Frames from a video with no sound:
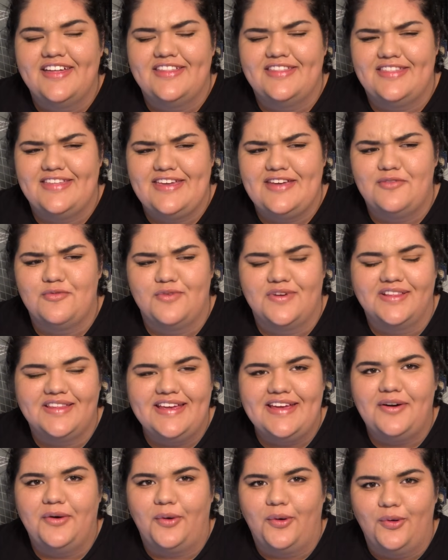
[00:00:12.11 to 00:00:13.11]
the
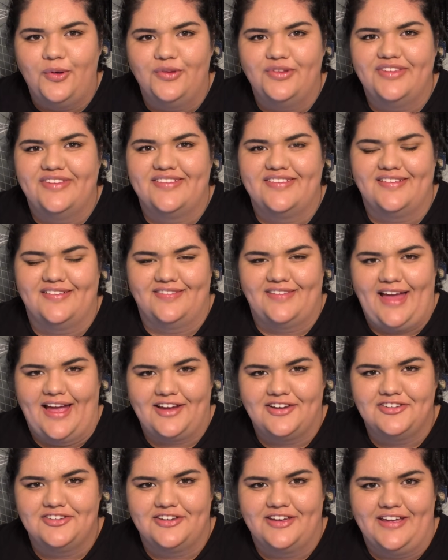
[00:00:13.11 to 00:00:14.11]
really old
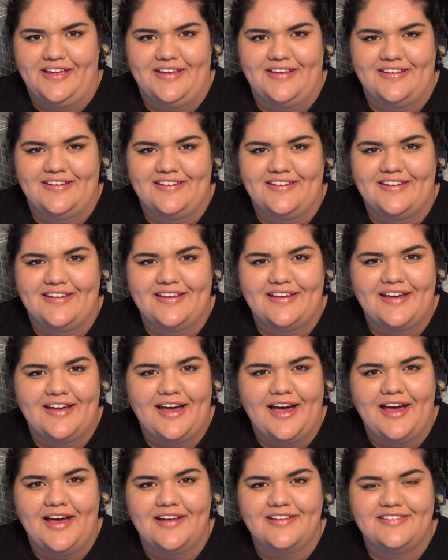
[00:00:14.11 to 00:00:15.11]
selection
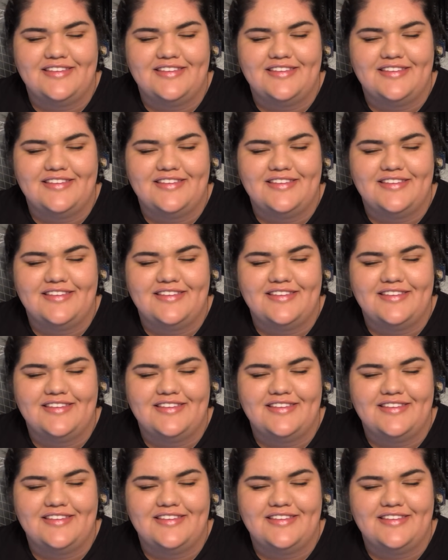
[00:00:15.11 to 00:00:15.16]
uh,